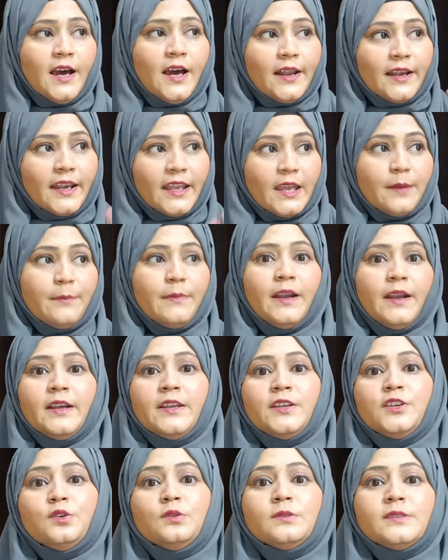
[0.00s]

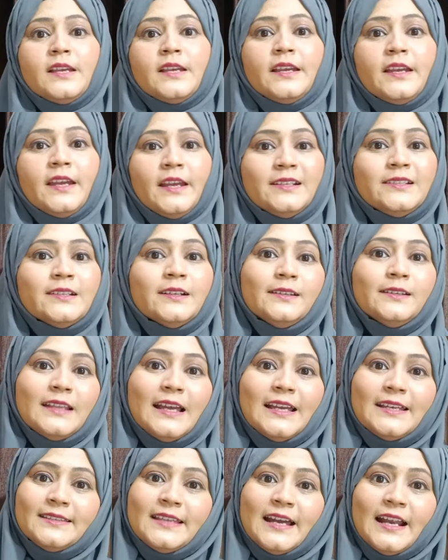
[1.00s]
recommend using it
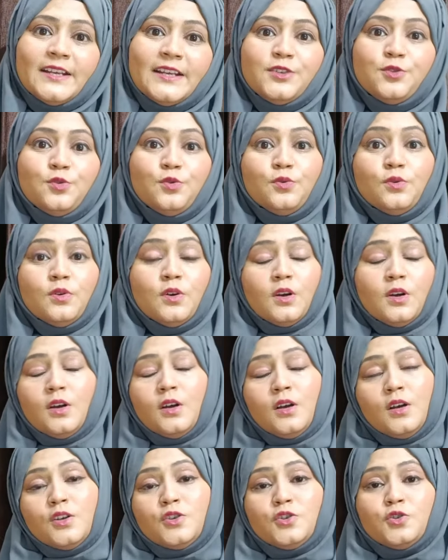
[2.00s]
like that,
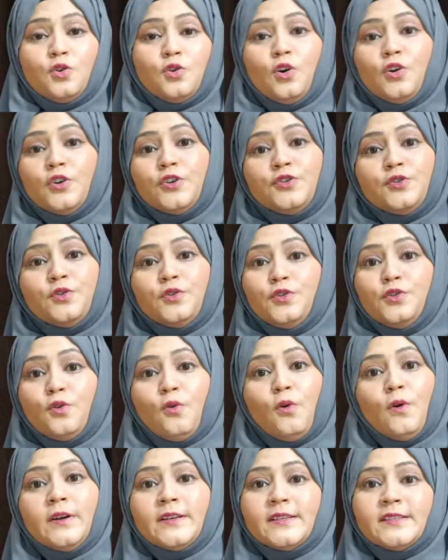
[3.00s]
so you
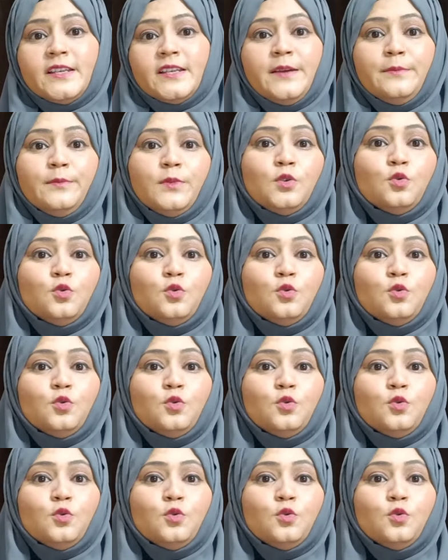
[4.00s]
don't seem